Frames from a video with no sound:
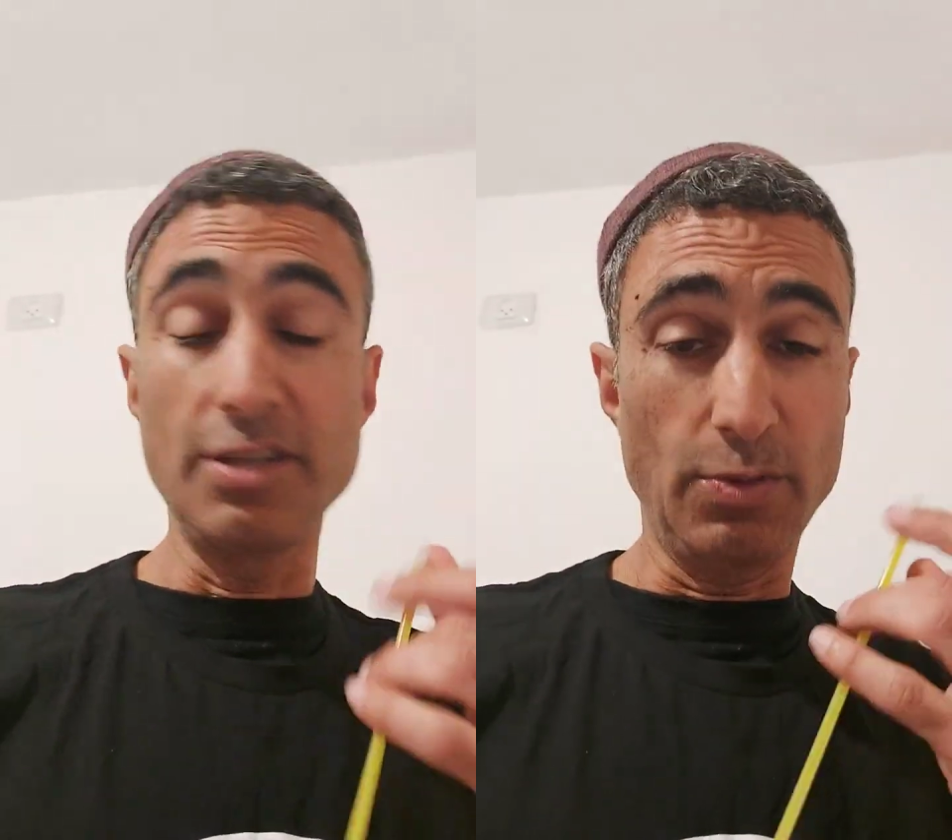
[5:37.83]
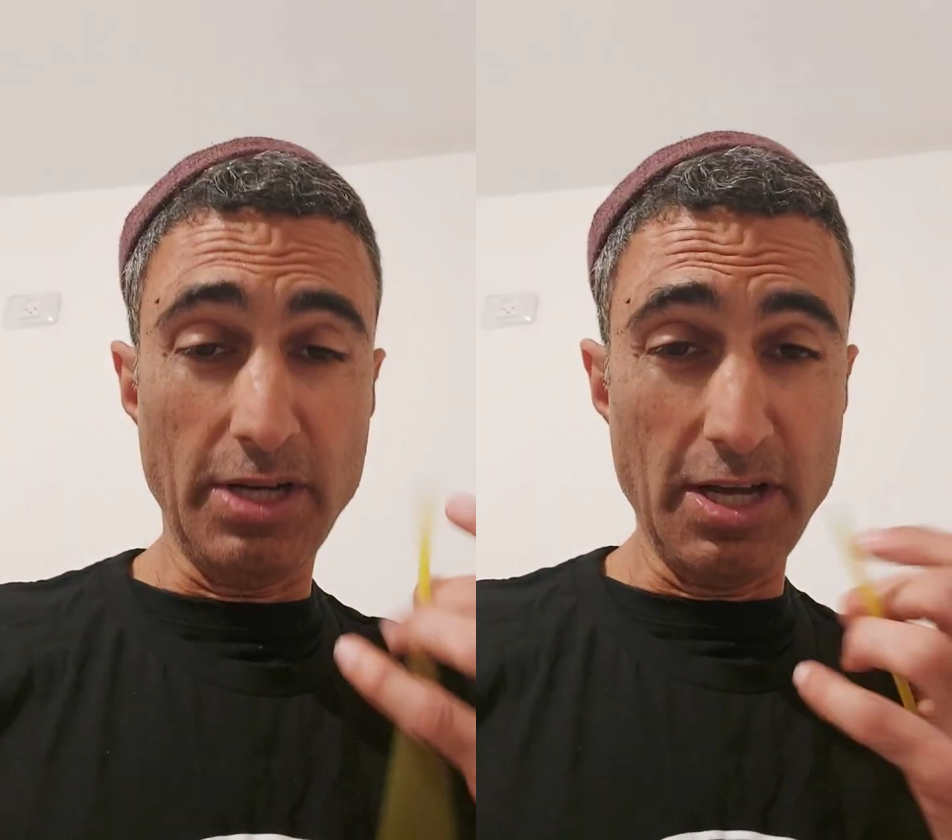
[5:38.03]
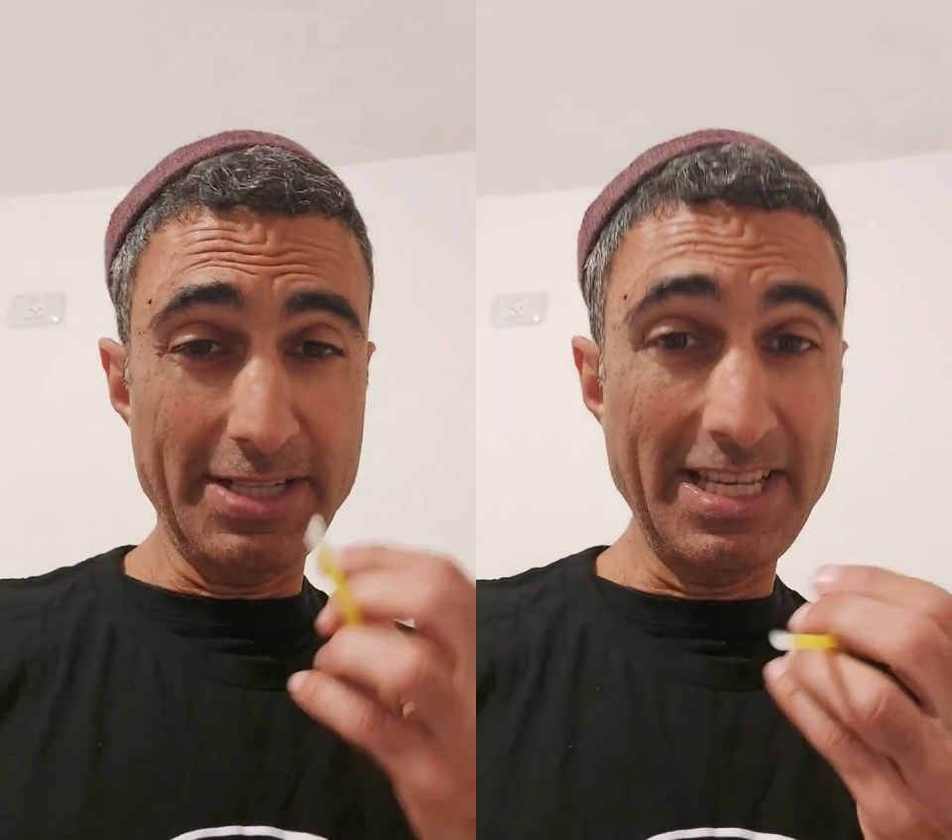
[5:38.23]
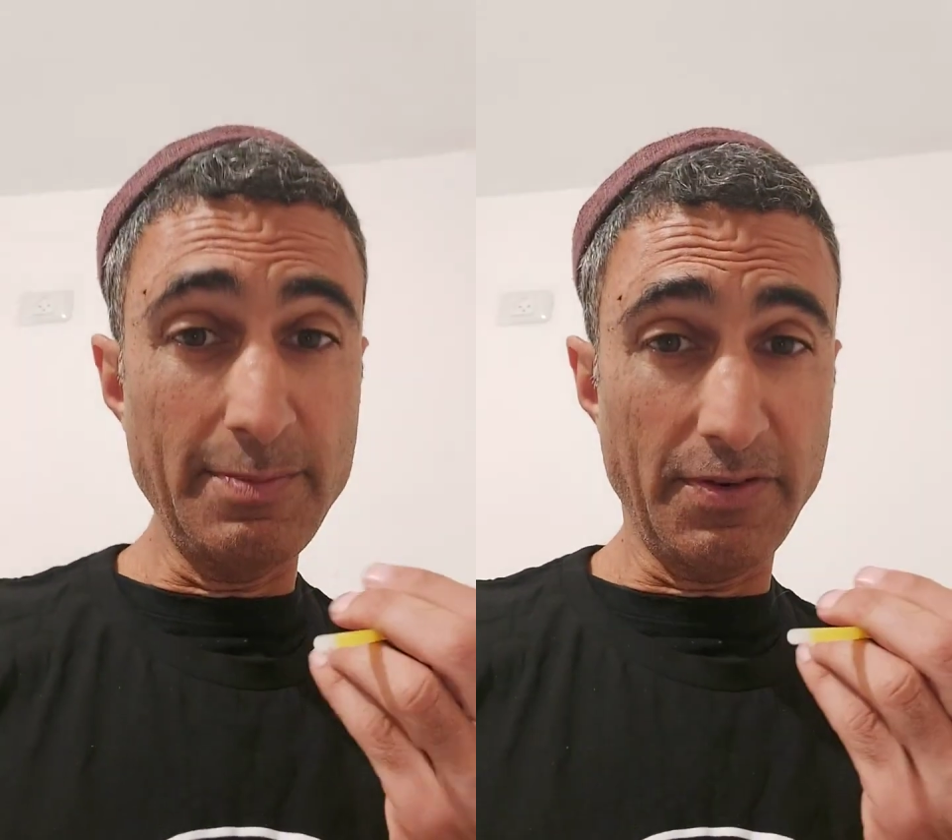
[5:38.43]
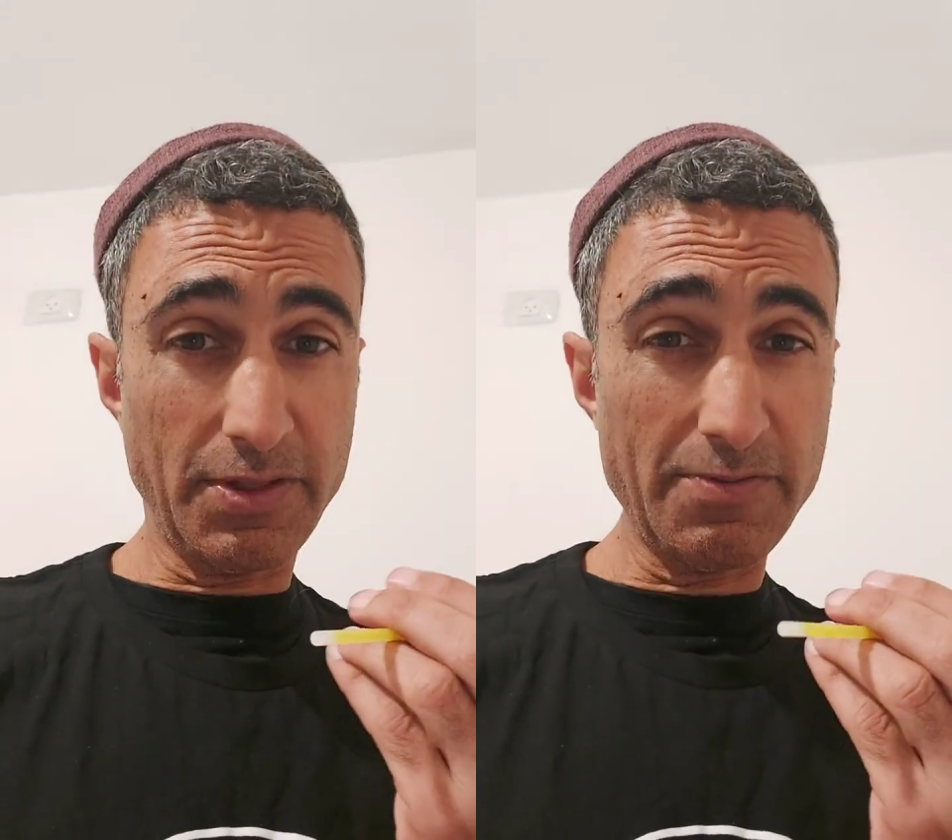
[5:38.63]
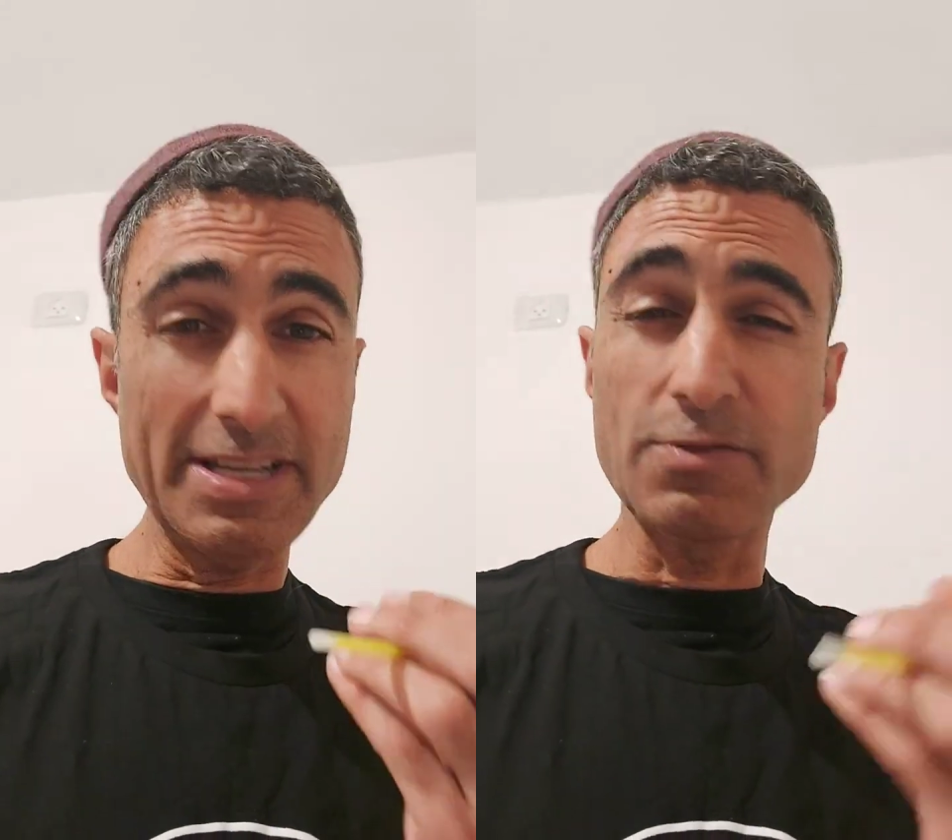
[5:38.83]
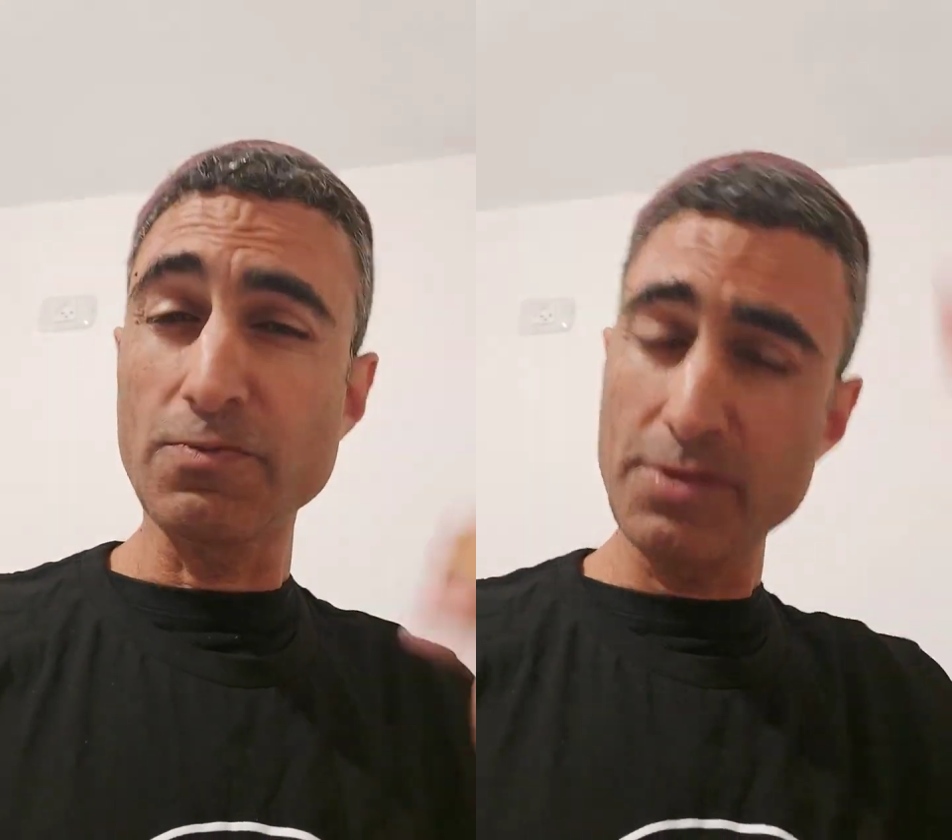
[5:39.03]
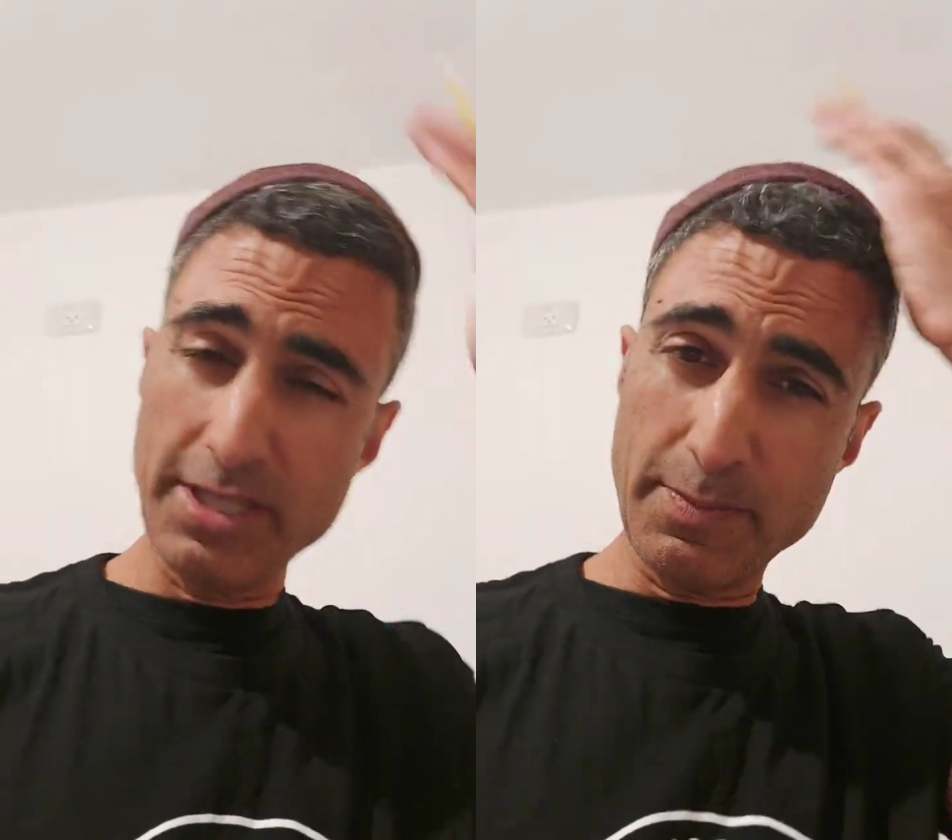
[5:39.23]
a team of 3 is
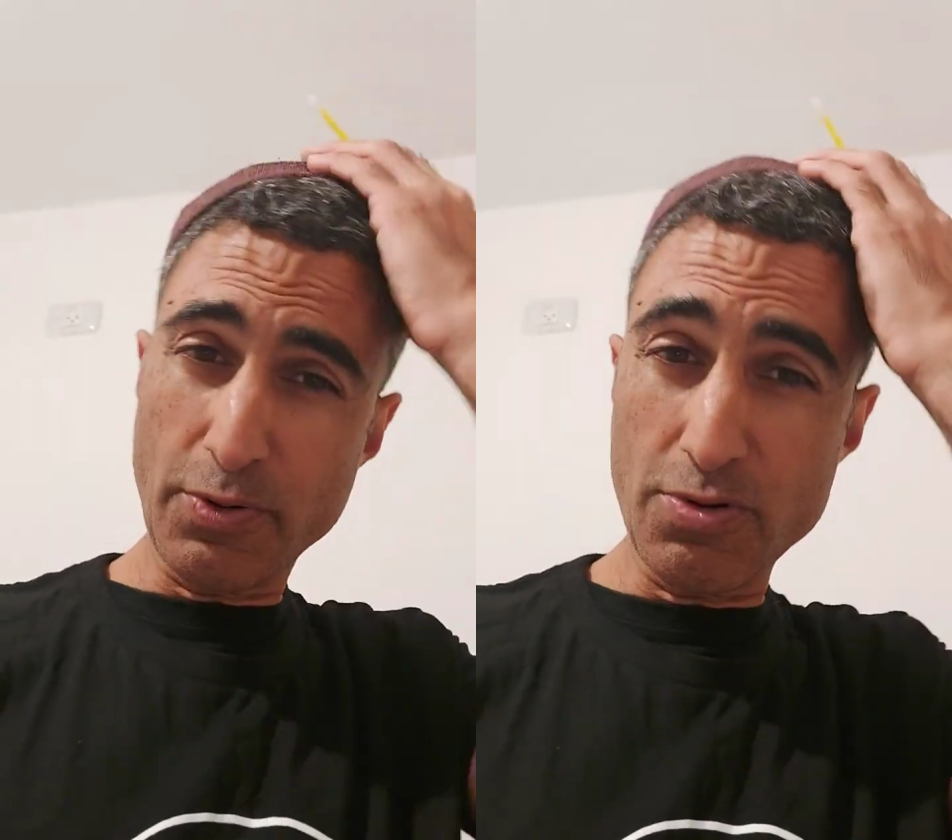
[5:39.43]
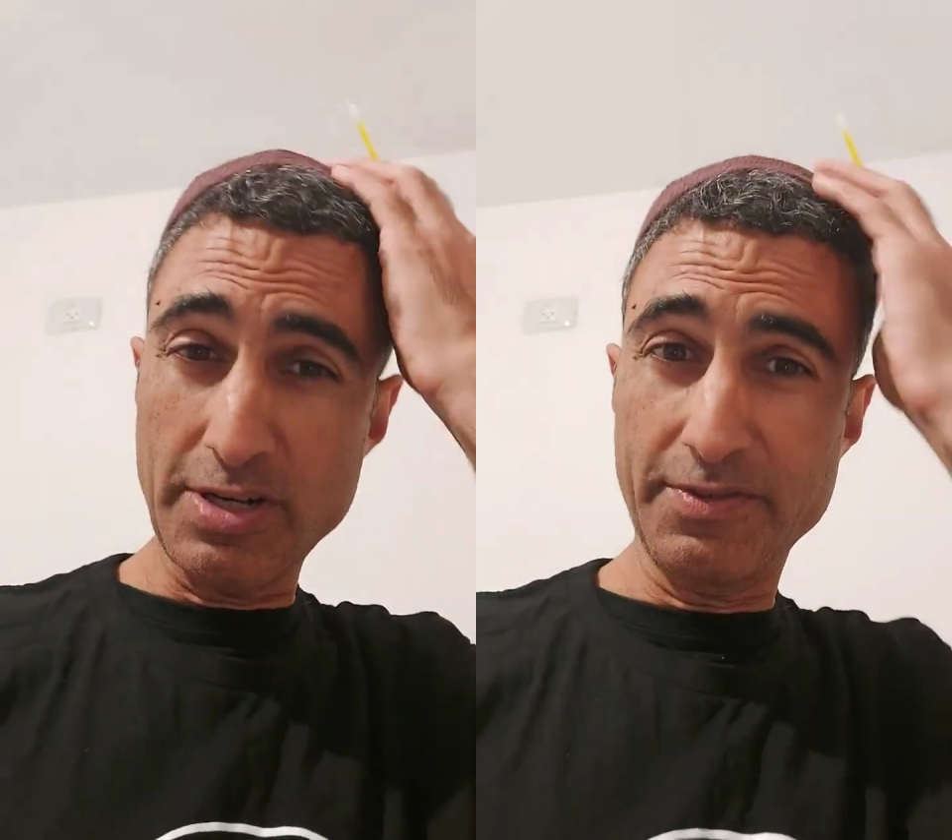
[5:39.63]
really important.